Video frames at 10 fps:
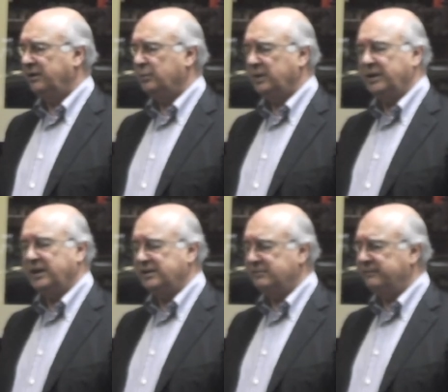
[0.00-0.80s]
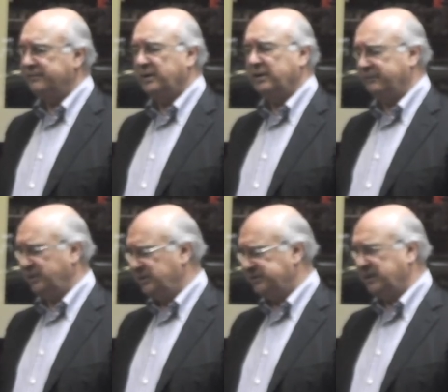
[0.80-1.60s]
there's one in 1805.
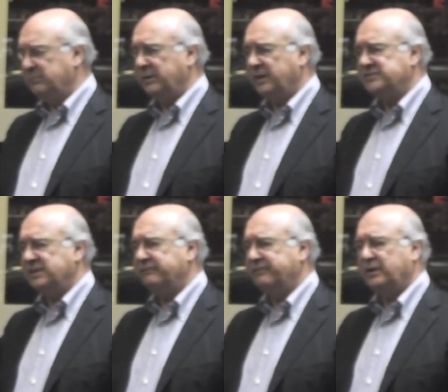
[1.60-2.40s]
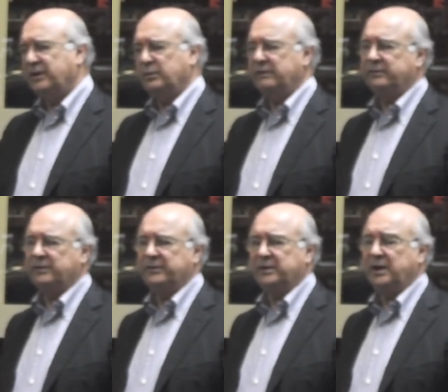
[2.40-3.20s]
In December, they set fire to the wheat
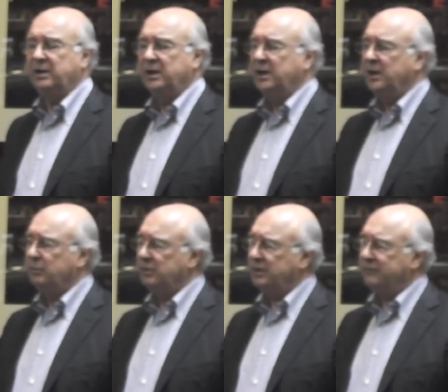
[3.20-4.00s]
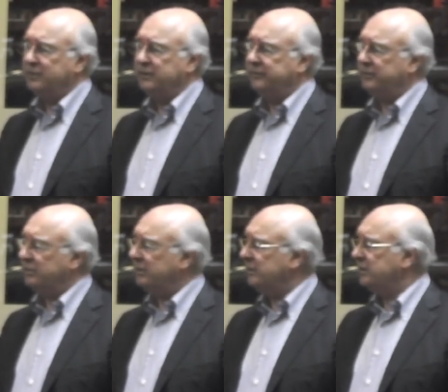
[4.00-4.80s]
fields again. Well, I've gone through
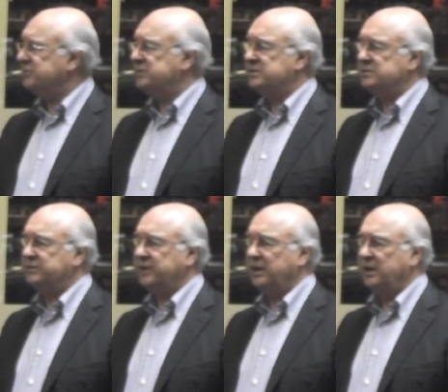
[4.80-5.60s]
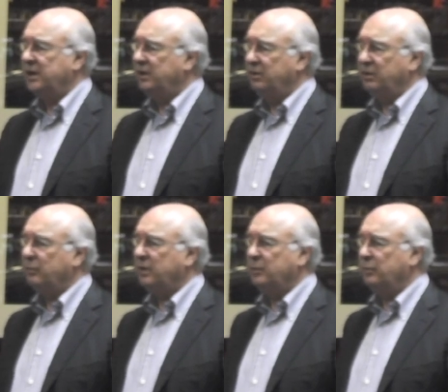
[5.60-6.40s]
all the records she's looked at. Not
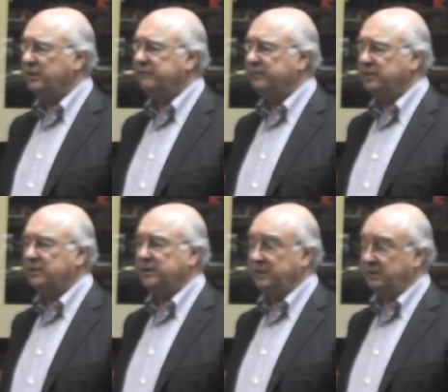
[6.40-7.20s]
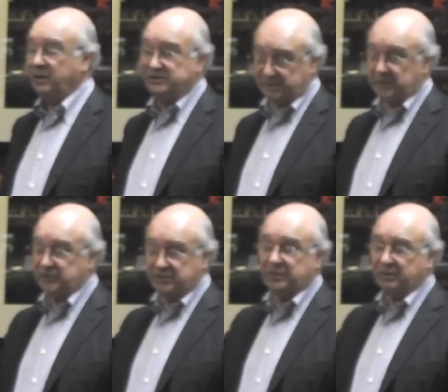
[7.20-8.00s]
one wheat field in, in Sydney,
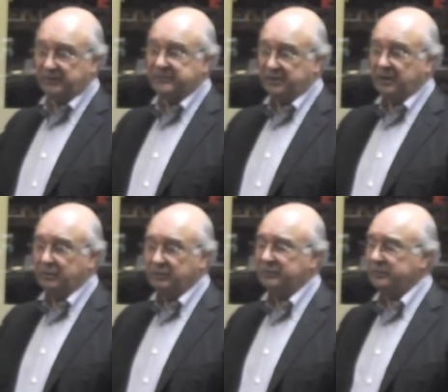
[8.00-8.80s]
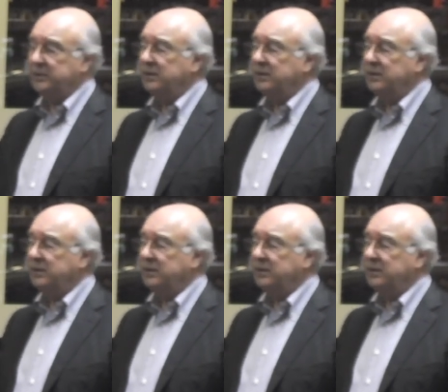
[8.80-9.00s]
she's talking about Sydney and the Hawkesbury,